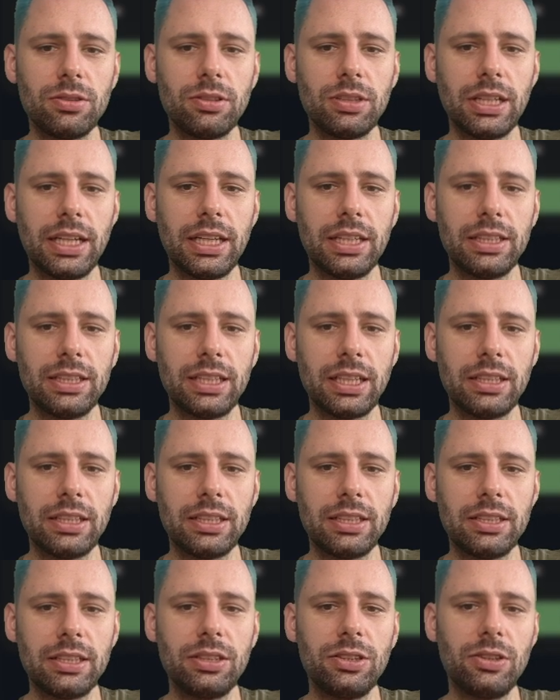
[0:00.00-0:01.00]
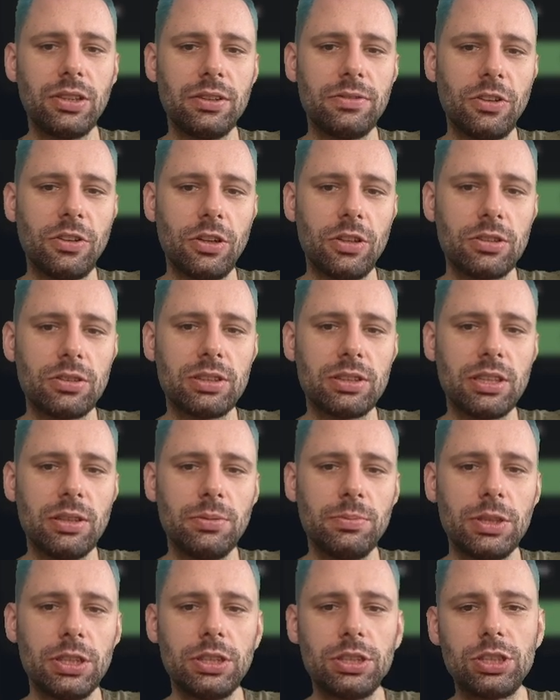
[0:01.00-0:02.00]
and then you have auto
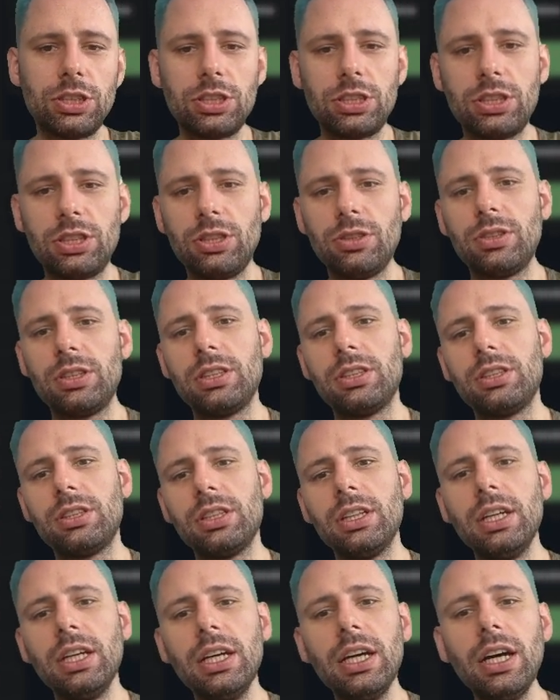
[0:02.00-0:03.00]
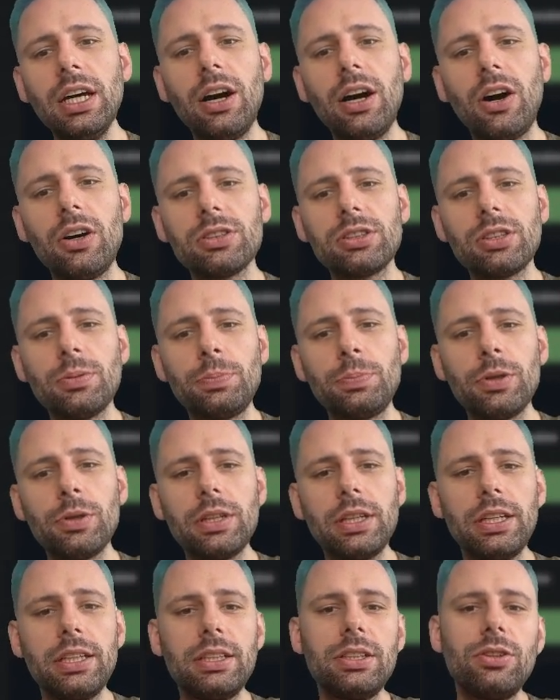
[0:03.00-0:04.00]
slippage. You could also put
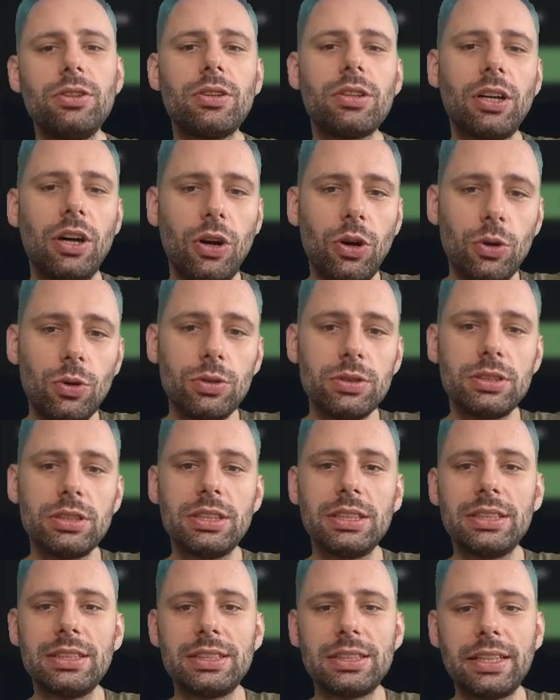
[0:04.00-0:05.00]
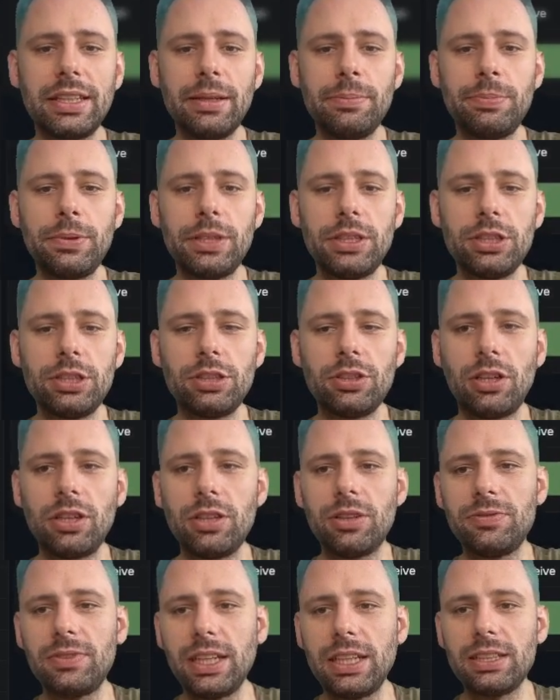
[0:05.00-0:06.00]
in your own slippage. All
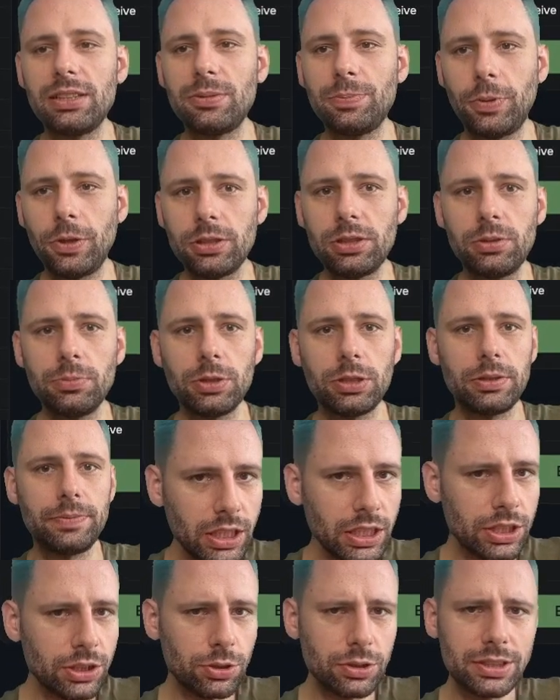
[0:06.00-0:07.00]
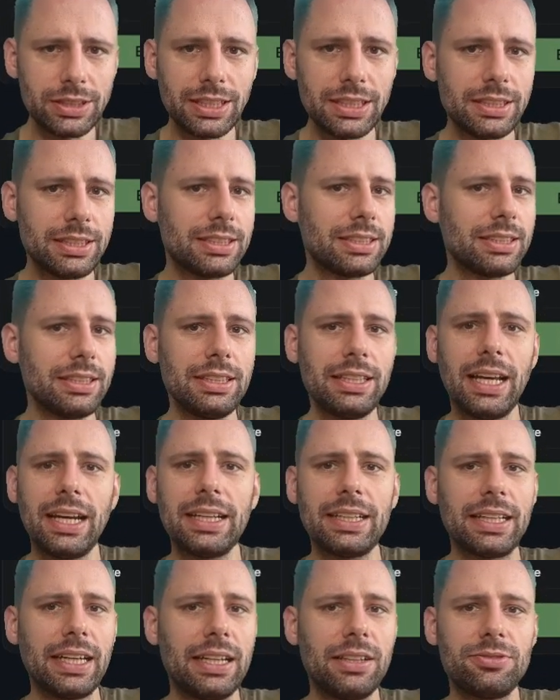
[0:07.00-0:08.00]
of that is possible. Use this
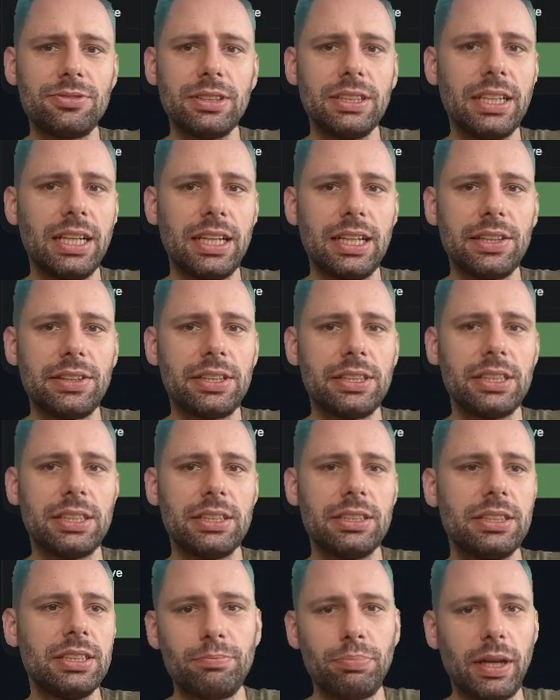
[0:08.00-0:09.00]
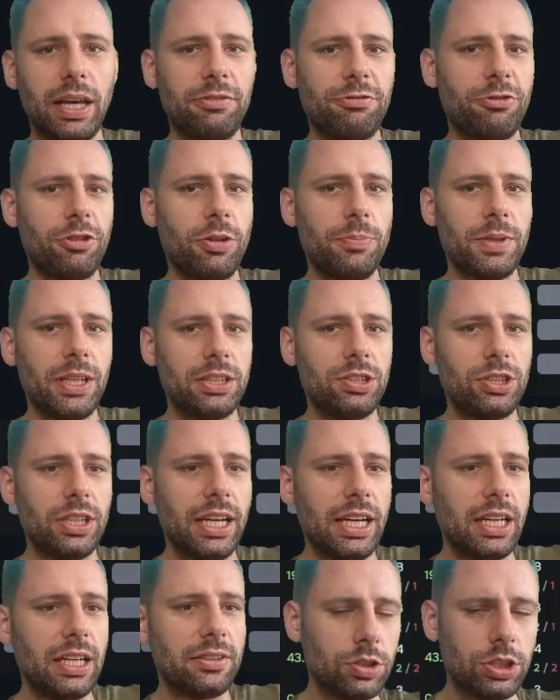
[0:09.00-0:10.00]
like every other platform that you
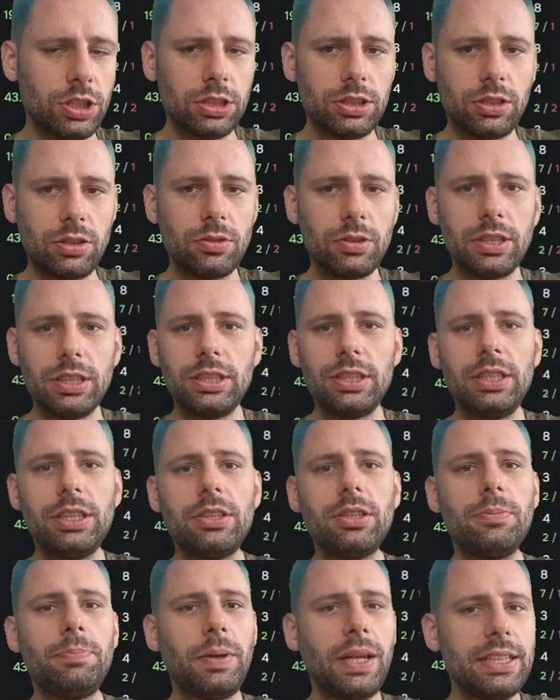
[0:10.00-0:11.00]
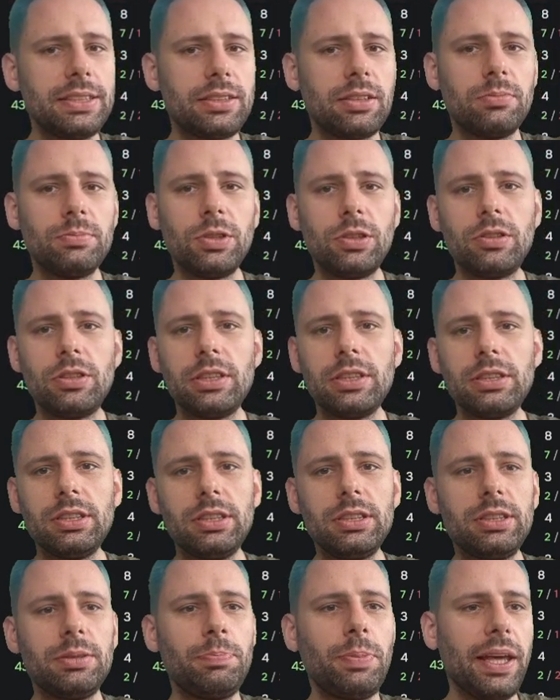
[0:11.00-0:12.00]
have. Just go in here, place some
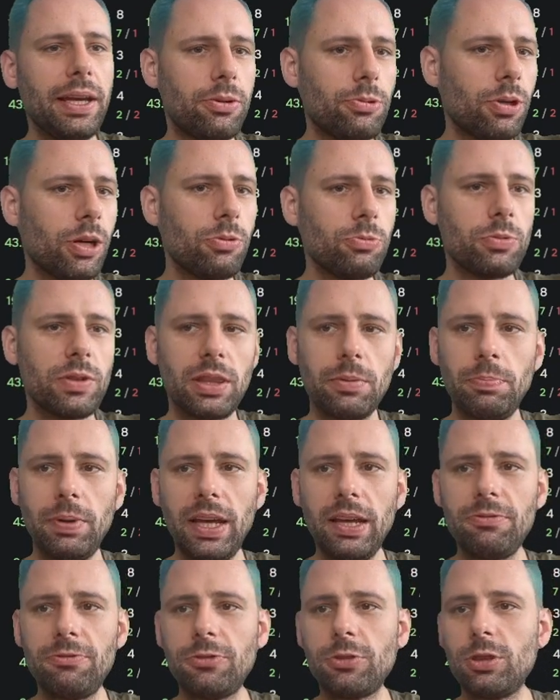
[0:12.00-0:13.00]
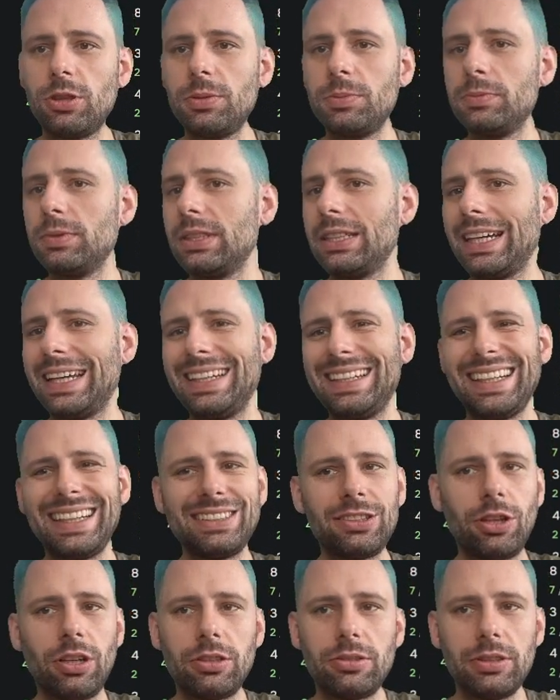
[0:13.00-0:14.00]
orders, play around with the platform, and that's
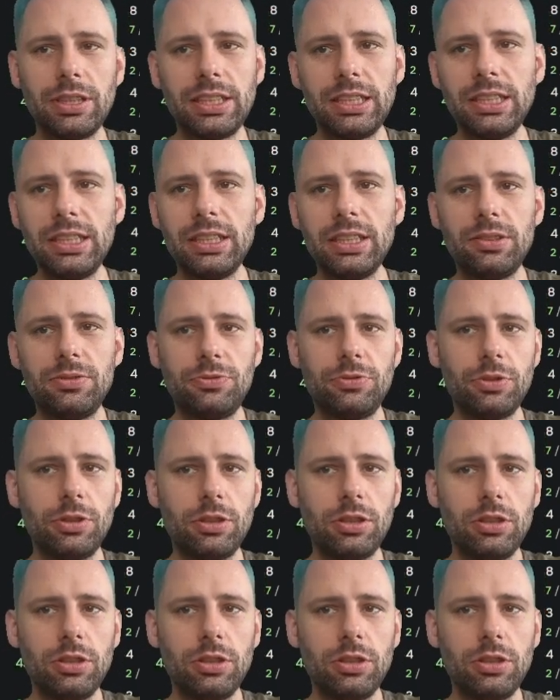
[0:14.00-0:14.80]
already it for